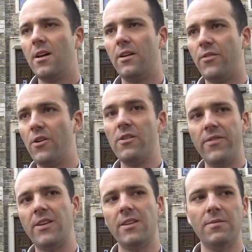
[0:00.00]
If you're a
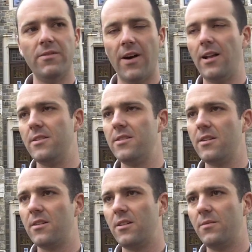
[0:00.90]
victim of violence
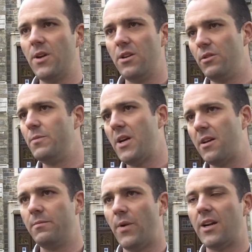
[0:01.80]
in Colombia, you will be
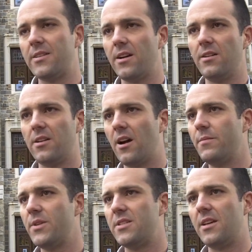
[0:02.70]
monetarily
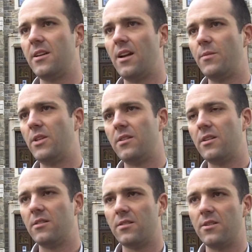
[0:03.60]
compensated. I mean,
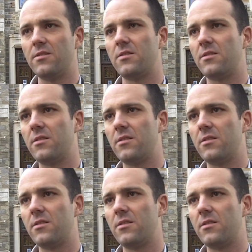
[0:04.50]
there, there's,